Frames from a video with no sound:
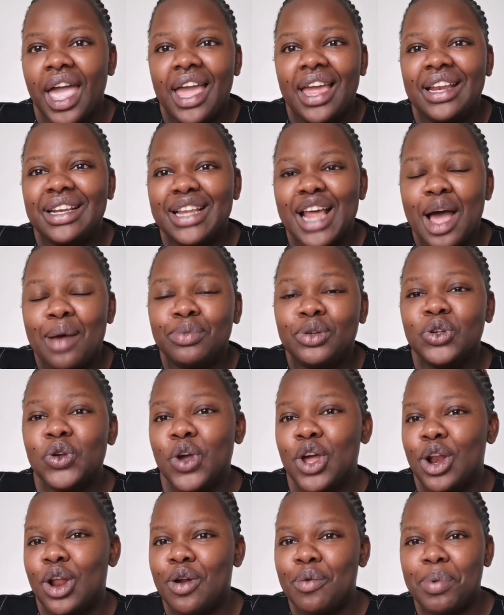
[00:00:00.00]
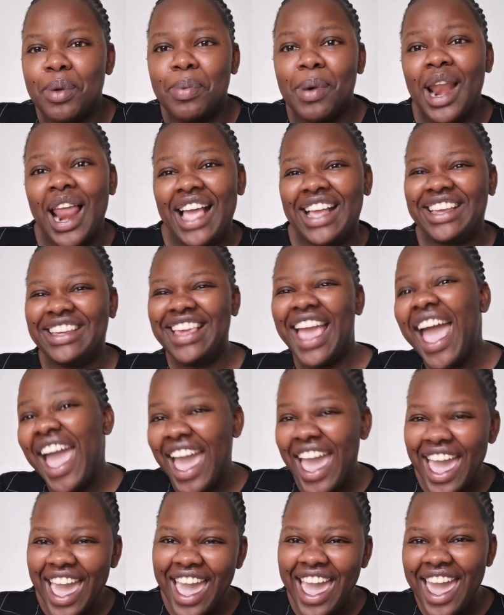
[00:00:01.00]
And I'm sure a lot of people are like,
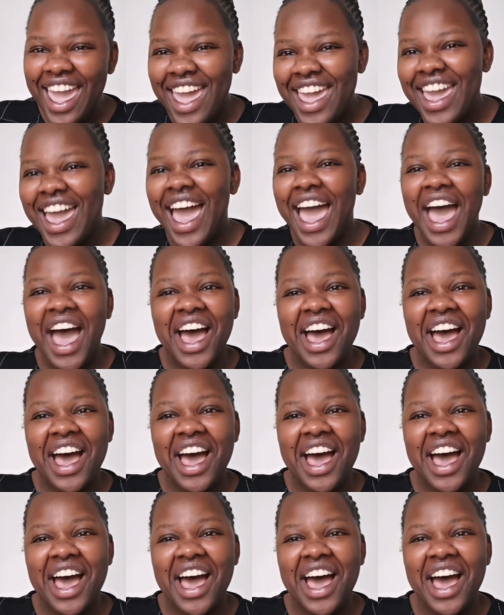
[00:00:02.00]
yay,